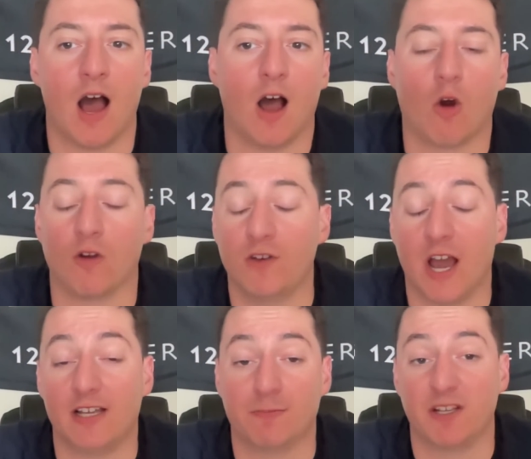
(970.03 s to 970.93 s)
Or if you
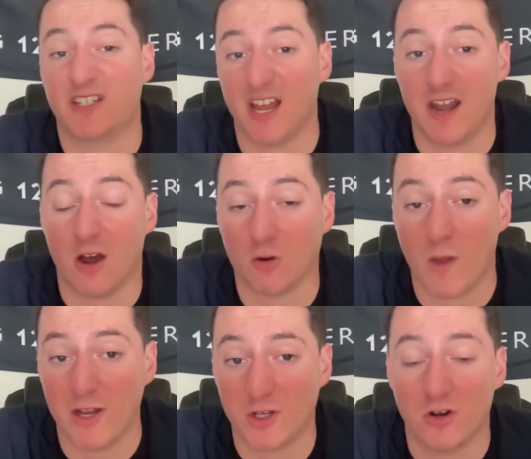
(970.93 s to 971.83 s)
guys place a $10
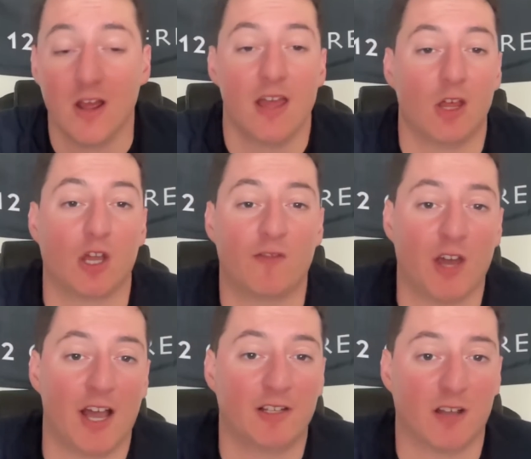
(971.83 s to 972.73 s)
wager, they'll give you
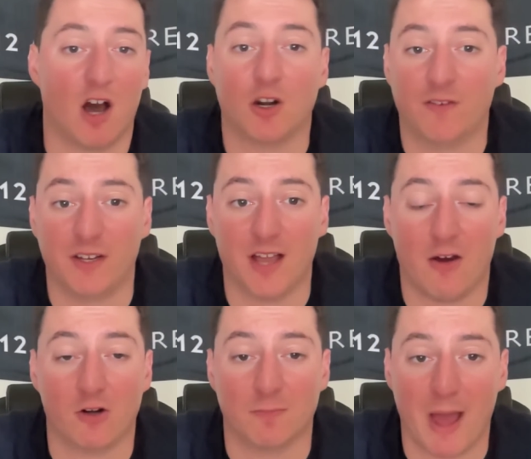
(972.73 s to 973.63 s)
guys
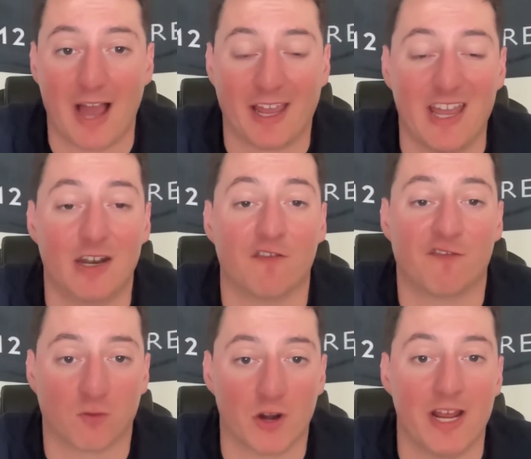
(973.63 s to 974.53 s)
$150 back in
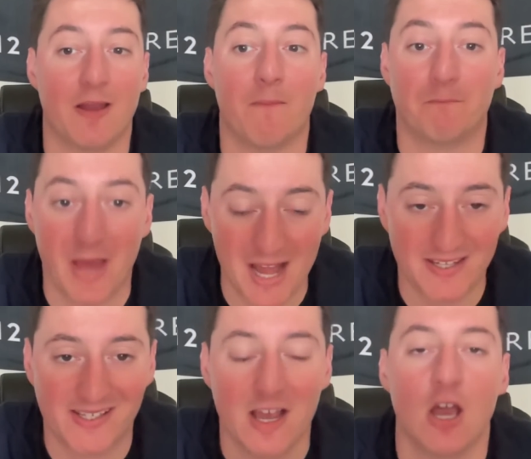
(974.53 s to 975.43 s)
free
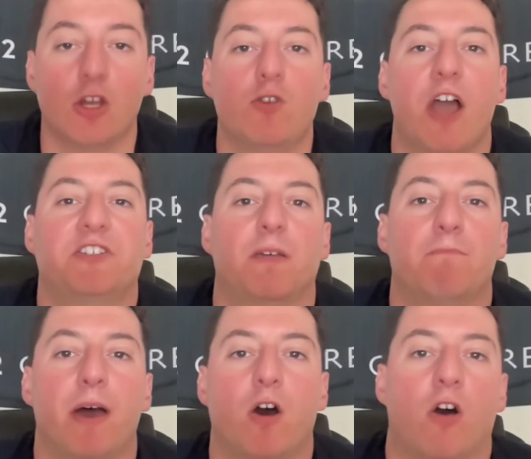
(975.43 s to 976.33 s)
bets. You guys can
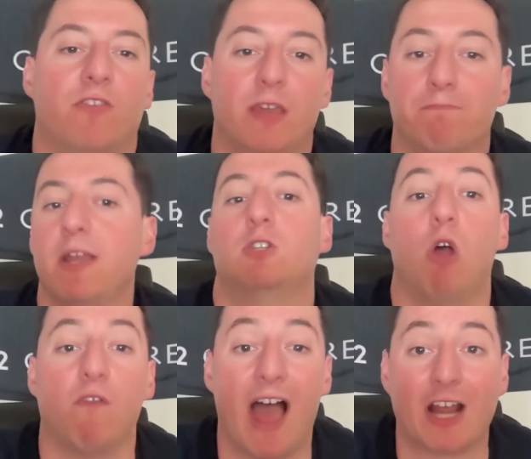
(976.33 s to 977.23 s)
bet on the Big
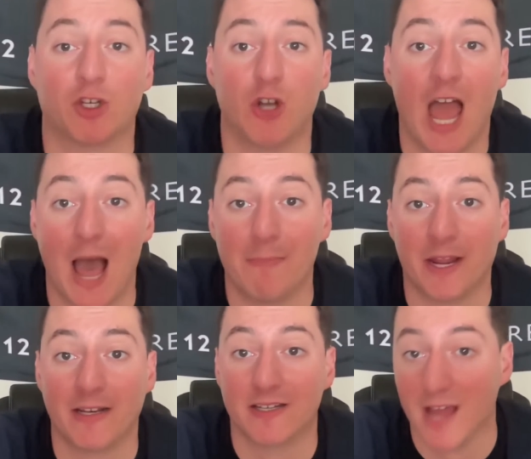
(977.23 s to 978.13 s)
12 action
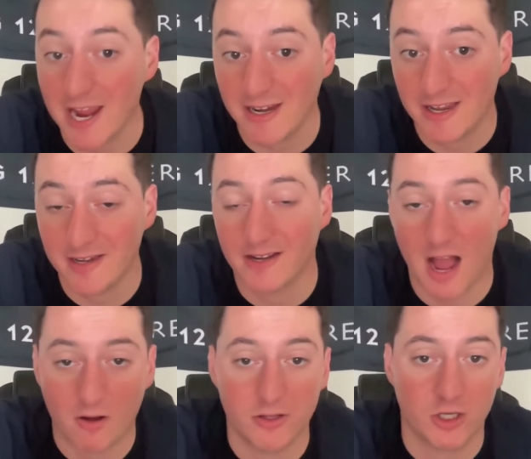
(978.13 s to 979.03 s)
happening tonight in
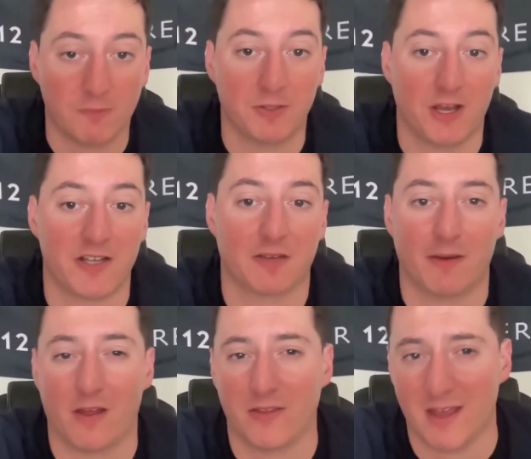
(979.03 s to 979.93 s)
college hoops. You guys can bet
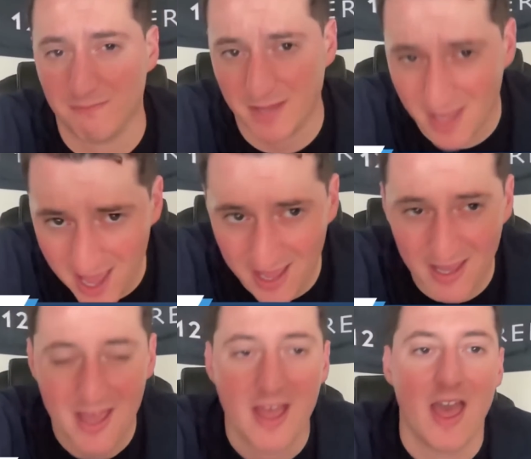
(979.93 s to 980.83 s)
on the
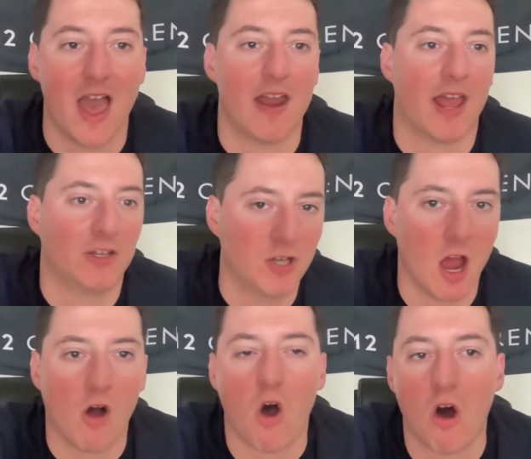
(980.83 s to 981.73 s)
NBA,
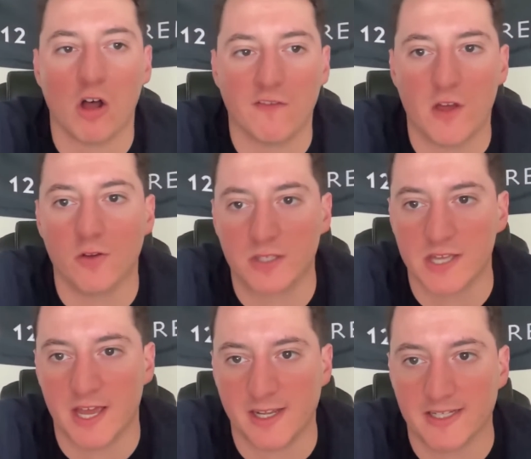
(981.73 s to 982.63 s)
NHL, all of those
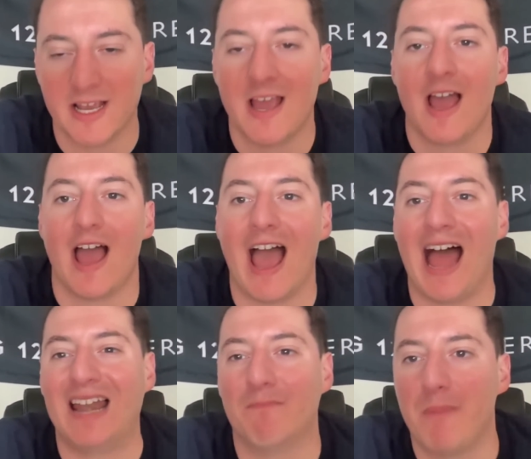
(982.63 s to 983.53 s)
things at
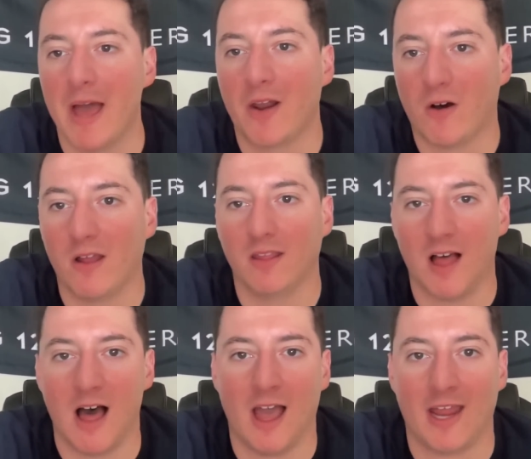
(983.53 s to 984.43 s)

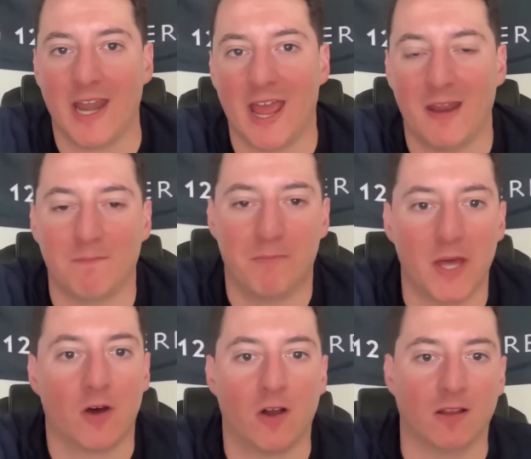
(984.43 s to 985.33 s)
BetOnline and
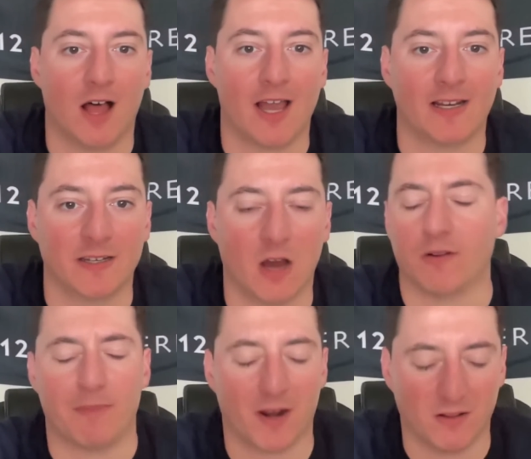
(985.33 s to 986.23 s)
BetOnline, no,
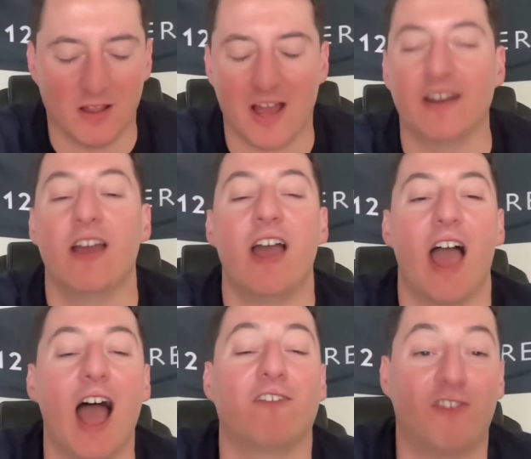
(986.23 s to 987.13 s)
BetOnline,
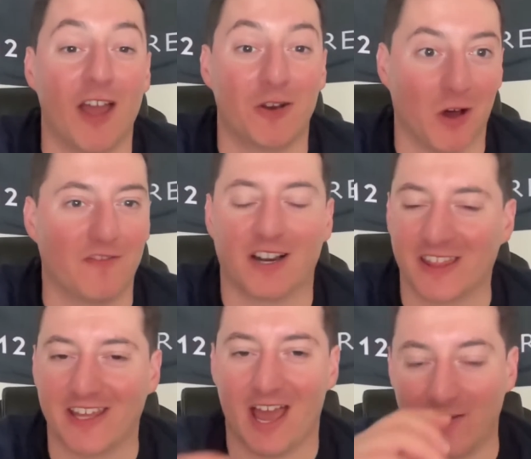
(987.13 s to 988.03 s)
at FanDuel. I've done it
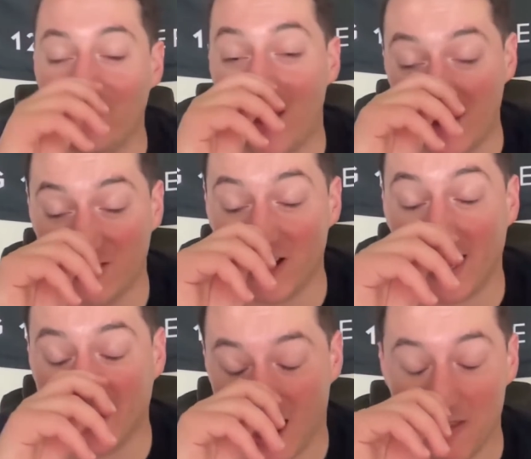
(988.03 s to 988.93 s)
again.
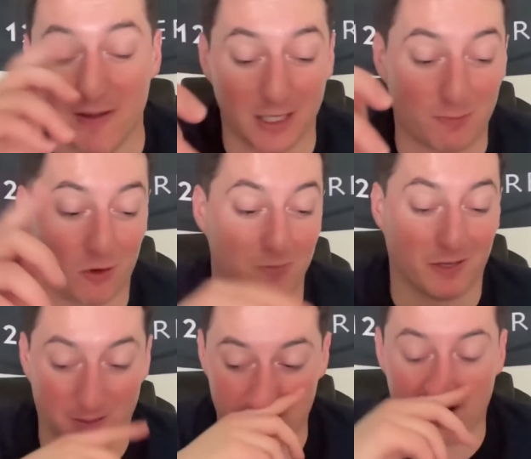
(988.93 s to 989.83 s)
FanDuel.com, the best sportsbook
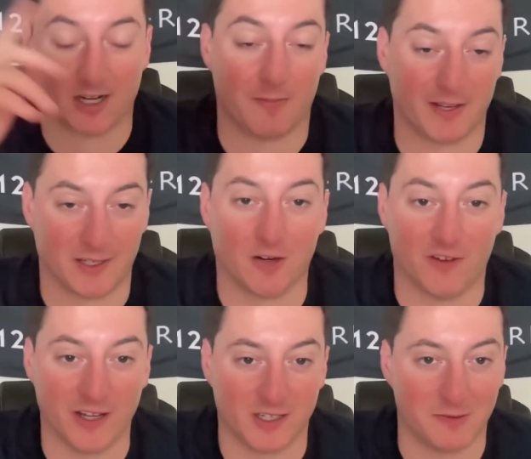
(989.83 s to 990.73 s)
in America, the best
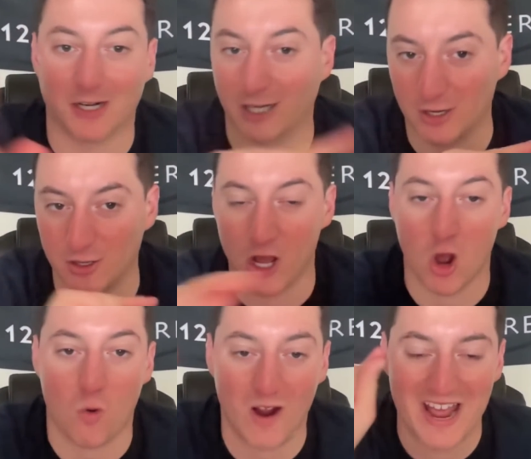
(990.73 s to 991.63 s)
interface in America. No